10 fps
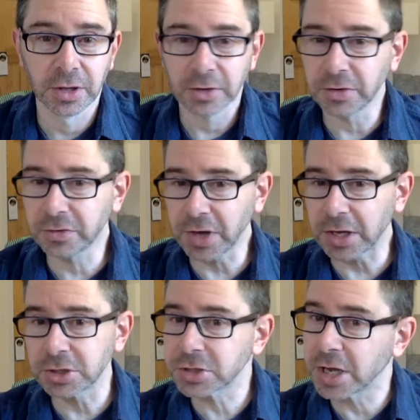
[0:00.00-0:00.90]
These
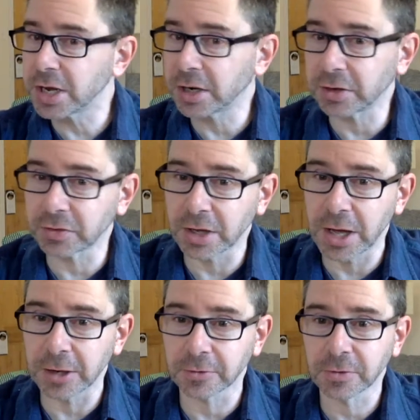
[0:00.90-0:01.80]
second-gen
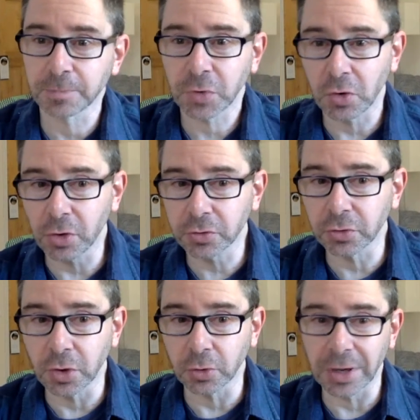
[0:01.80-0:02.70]
antipsychotics are also
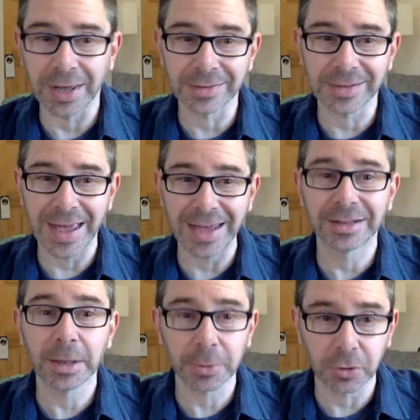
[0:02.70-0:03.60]
known as
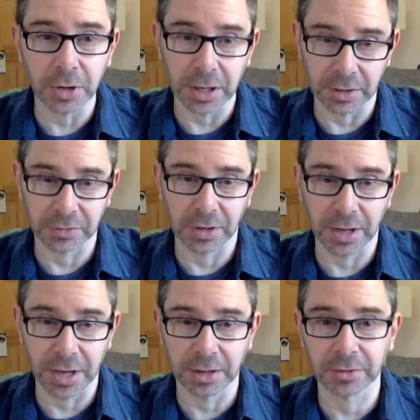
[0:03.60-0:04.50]
atypical
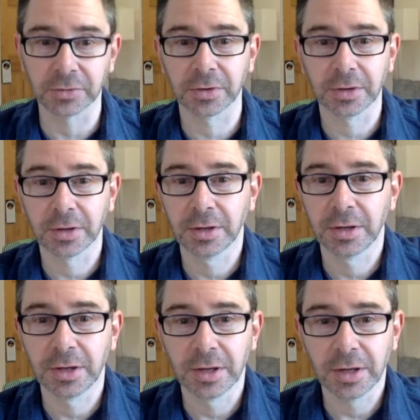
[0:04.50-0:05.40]
antipsychotics.
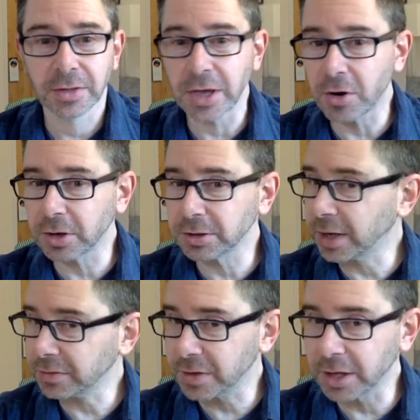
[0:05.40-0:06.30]
They are
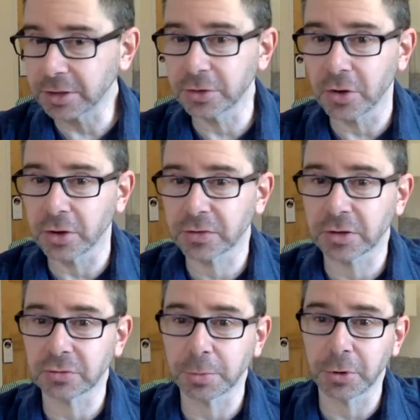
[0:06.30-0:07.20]
less likely to cause
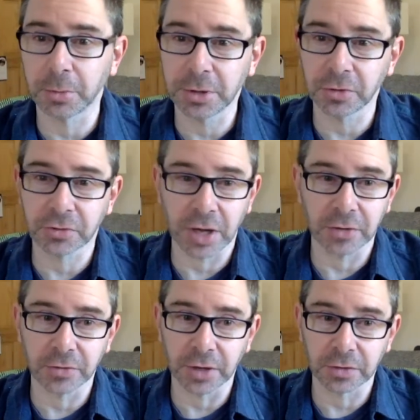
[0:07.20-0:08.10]
extrapyramidal side
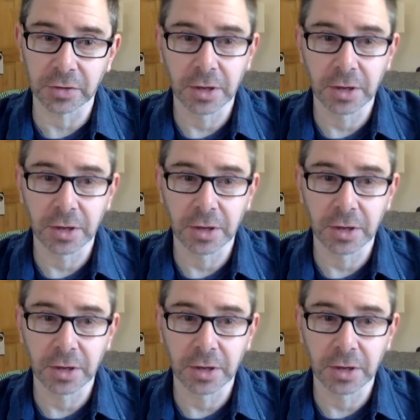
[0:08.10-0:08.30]
effects,